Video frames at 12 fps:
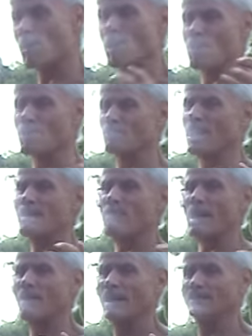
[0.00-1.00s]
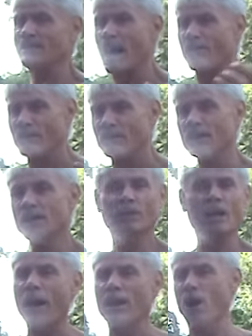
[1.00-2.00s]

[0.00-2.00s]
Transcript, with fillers: going to learn this game by myself and come out of